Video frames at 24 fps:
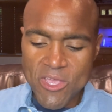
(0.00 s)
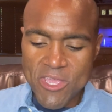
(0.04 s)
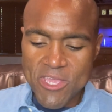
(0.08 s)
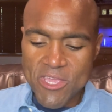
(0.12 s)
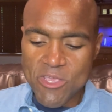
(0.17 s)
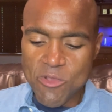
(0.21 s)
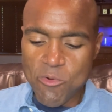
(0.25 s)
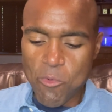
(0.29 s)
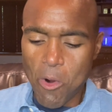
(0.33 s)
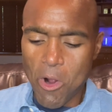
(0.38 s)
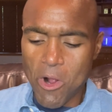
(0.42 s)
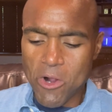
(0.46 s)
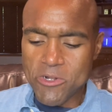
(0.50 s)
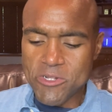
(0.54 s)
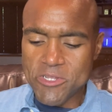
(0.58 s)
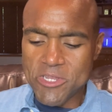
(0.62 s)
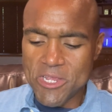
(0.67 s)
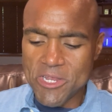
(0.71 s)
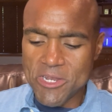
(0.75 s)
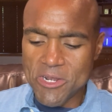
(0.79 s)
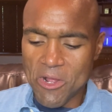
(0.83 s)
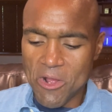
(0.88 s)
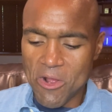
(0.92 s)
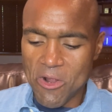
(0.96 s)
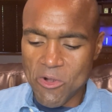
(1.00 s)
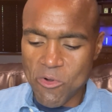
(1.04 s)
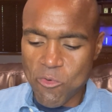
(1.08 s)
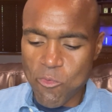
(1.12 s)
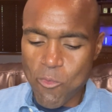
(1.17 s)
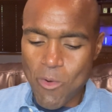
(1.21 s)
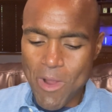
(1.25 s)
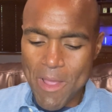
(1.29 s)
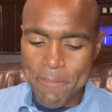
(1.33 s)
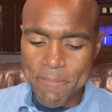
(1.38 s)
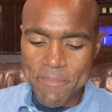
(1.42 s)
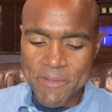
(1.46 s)
He walked in on
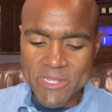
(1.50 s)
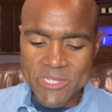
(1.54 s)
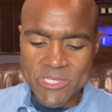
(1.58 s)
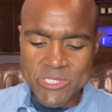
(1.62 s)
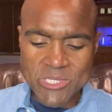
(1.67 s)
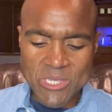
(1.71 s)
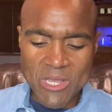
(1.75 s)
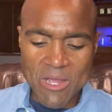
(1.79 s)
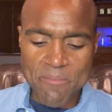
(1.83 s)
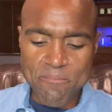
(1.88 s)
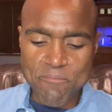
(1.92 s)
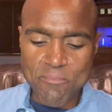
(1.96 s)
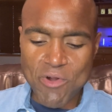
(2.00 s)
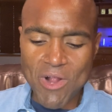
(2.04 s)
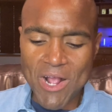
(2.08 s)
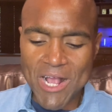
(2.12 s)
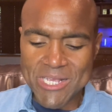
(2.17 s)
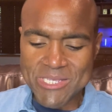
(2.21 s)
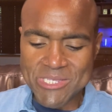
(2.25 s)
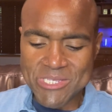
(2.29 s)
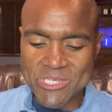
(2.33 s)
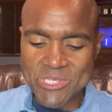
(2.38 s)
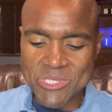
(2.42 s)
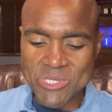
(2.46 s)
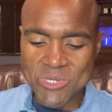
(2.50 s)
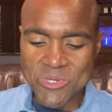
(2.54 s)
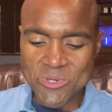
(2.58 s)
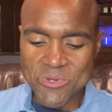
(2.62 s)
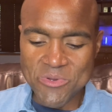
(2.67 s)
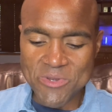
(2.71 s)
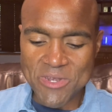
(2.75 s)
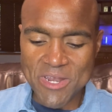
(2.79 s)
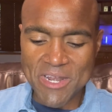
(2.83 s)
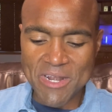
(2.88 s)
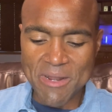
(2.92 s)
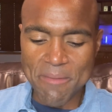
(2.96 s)
weapons, a
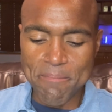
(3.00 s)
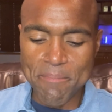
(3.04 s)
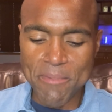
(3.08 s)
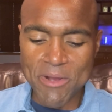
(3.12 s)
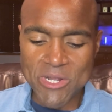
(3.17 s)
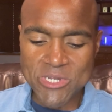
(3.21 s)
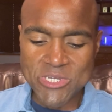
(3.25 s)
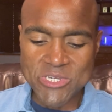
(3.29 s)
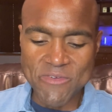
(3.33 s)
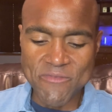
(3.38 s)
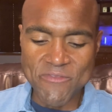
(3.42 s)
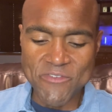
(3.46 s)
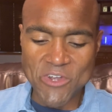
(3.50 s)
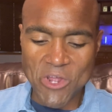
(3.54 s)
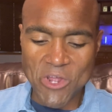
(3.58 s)
prostitute, and a bunch of